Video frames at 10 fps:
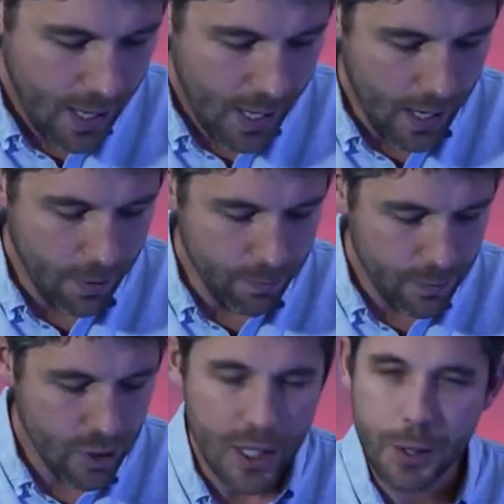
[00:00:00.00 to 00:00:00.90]

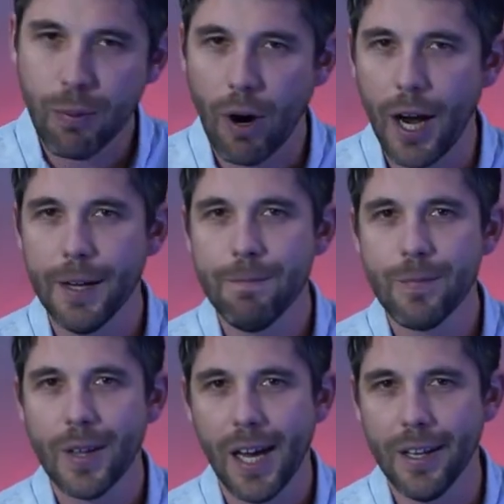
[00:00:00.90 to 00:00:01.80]
So let's pray,
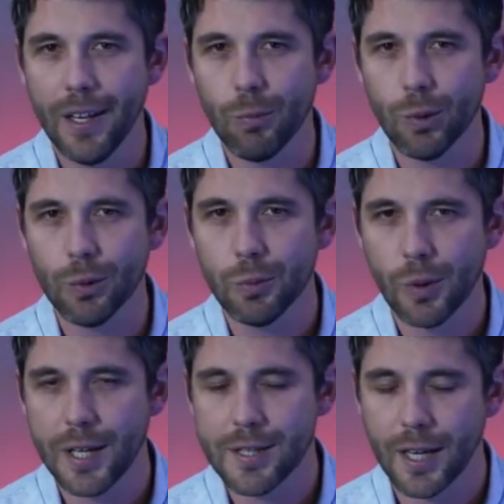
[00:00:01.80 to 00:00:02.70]
and then we'll
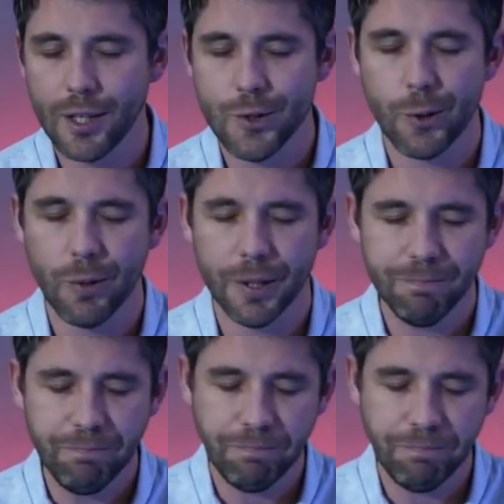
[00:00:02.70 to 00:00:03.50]
get stuck into it.